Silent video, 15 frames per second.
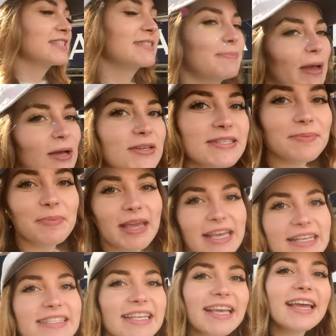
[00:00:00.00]
smells
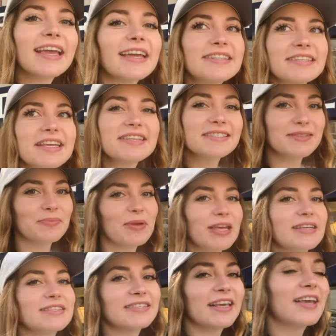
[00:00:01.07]
amazing, it tastes
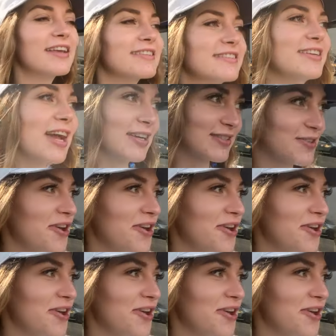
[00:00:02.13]
amazing, it's next